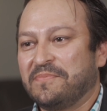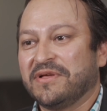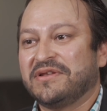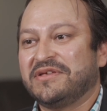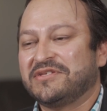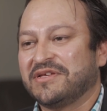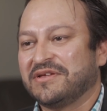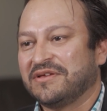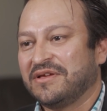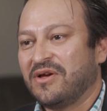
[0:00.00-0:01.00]
ability
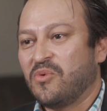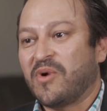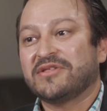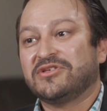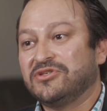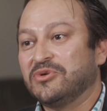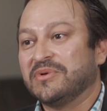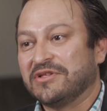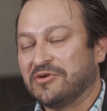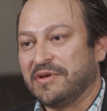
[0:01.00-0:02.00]
to want to do
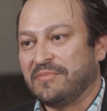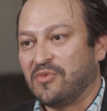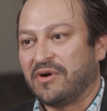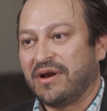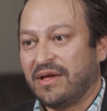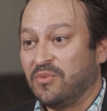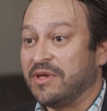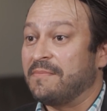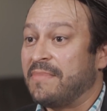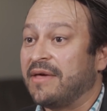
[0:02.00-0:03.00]
a little bit more, and we
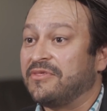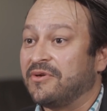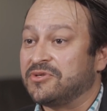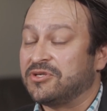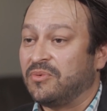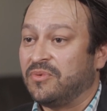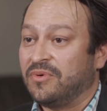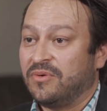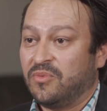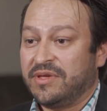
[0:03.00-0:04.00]
combine those. So
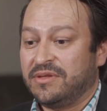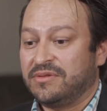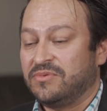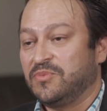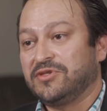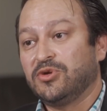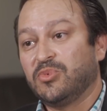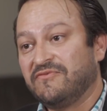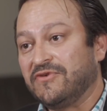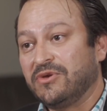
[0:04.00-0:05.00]
we do
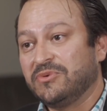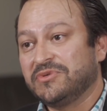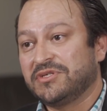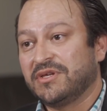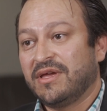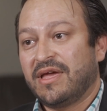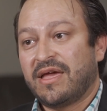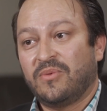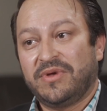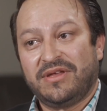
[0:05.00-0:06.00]
reviews,
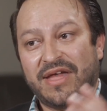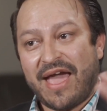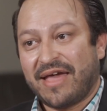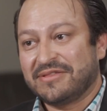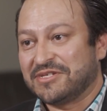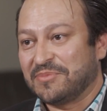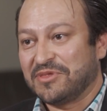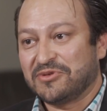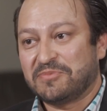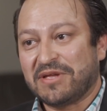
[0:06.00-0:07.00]
and we add some of
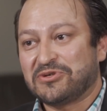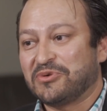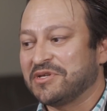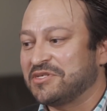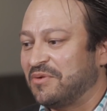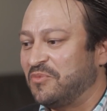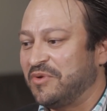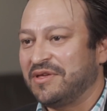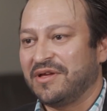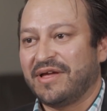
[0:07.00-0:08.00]
those metrics, and
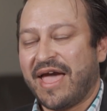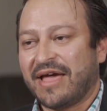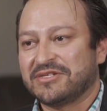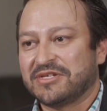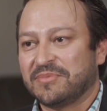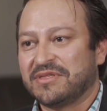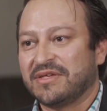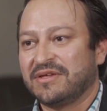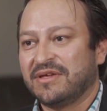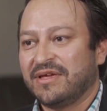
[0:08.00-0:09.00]
we add some of
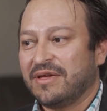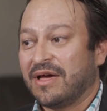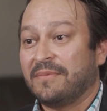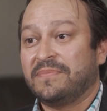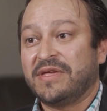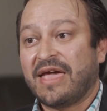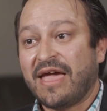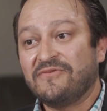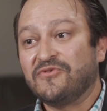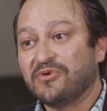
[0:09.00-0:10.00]
the
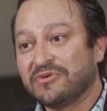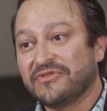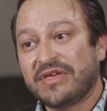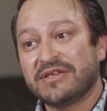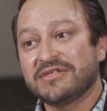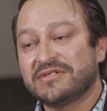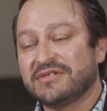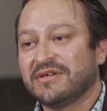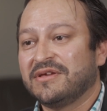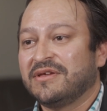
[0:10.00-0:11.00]
behavioral
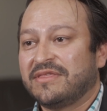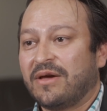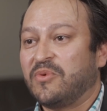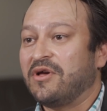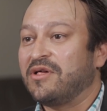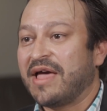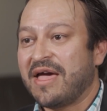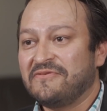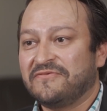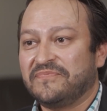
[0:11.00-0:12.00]
things that we all
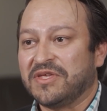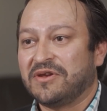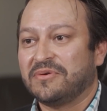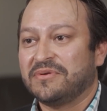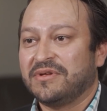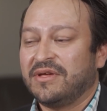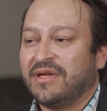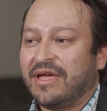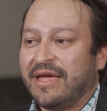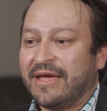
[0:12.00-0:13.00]
have. You know,
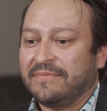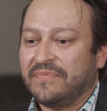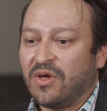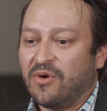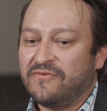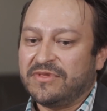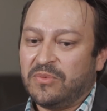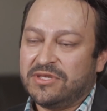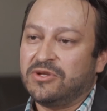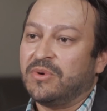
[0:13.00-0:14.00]
And hopefully
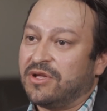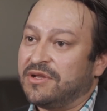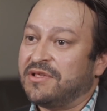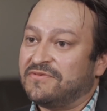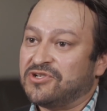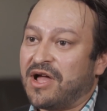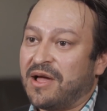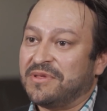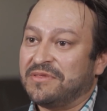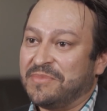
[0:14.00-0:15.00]
we do a good enough
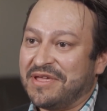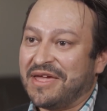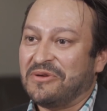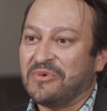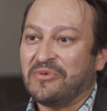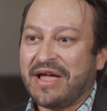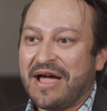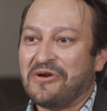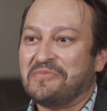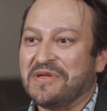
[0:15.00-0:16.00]
job in the beginning where we
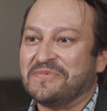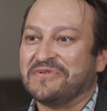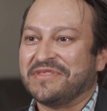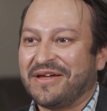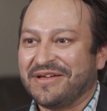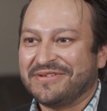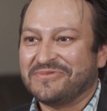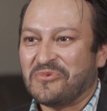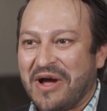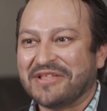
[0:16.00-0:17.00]
hire people that
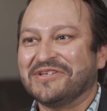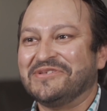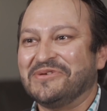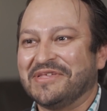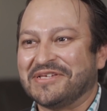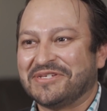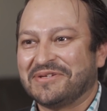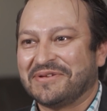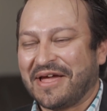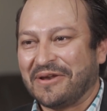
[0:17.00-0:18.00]
want to do this
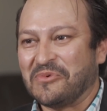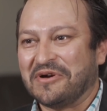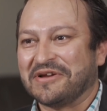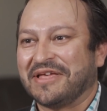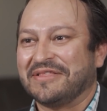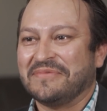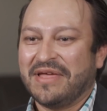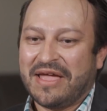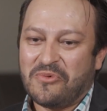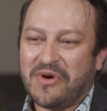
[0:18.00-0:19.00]
kind of work and
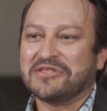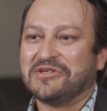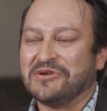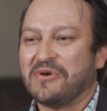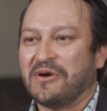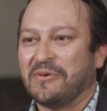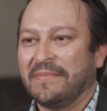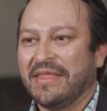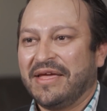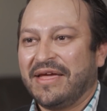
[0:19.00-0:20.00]
want to grow.
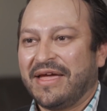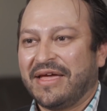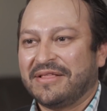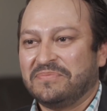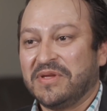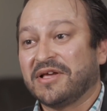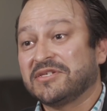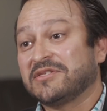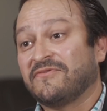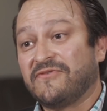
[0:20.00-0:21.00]
And
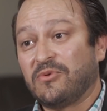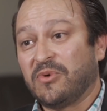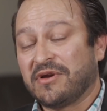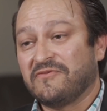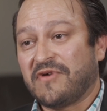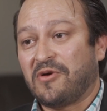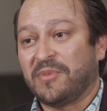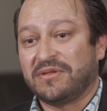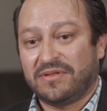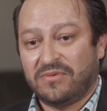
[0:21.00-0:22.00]
because it's a fun work
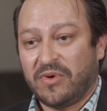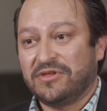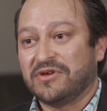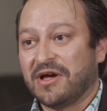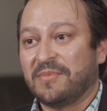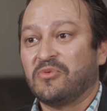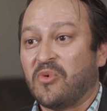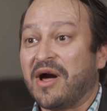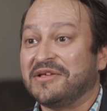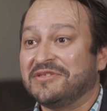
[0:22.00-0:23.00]
environment, when you come in
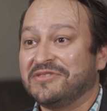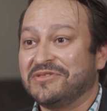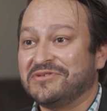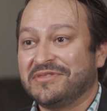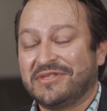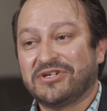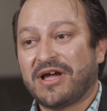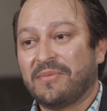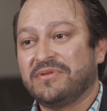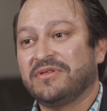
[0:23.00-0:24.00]
wanting to do the
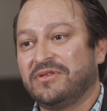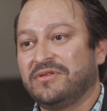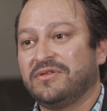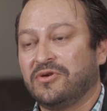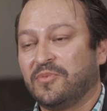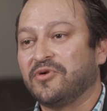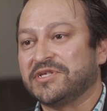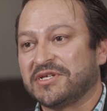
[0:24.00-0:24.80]
job, you're pretty